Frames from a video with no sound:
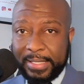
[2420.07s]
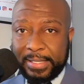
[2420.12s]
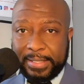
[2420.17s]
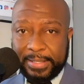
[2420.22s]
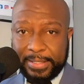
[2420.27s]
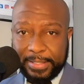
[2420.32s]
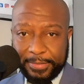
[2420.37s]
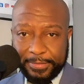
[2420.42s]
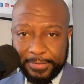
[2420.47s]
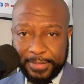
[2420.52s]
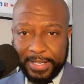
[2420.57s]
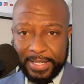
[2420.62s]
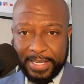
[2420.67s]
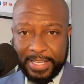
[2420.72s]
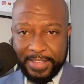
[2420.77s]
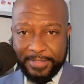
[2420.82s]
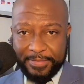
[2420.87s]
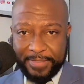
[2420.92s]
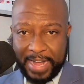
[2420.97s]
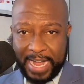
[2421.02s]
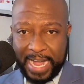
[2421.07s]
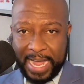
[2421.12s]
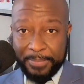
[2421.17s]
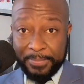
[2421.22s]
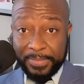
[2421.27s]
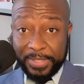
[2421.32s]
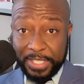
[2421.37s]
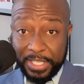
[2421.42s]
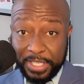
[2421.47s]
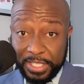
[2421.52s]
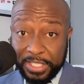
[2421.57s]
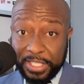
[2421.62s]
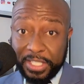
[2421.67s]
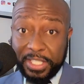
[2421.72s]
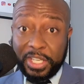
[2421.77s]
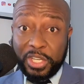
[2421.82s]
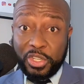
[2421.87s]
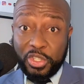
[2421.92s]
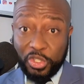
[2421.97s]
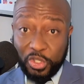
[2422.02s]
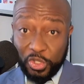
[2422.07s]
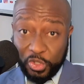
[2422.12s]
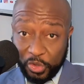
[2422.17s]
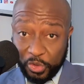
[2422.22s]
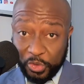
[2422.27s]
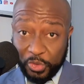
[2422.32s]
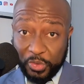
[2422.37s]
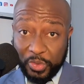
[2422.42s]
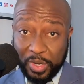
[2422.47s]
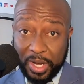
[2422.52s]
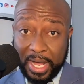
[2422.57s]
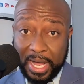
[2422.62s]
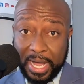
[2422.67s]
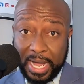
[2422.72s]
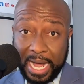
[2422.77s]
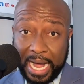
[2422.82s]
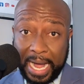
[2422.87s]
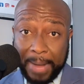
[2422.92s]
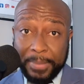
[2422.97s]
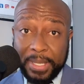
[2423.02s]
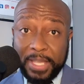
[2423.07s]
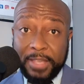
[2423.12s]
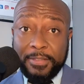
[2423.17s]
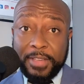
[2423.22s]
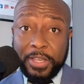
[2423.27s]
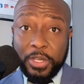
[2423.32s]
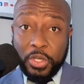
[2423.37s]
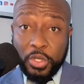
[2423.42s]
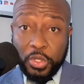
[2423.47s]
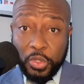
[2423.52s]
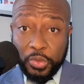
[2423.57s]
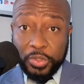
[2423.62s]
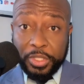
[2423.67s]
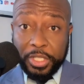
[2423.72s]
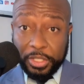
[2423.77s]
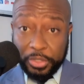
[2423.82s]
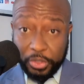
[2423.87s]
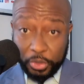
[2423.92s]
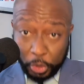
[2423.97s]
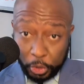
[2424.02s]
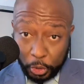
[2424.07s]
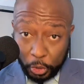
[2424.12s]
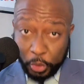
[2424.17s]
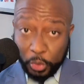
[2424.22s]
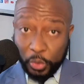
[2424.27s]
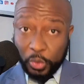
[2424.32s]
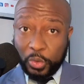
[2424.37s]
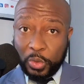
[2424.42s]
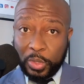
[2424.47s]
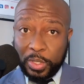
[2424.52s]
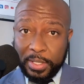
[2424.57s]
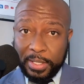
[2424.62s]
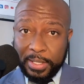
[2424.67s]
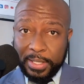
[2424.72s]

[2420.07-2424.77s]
It's different if I'm teaching you. I'm giving you the tool.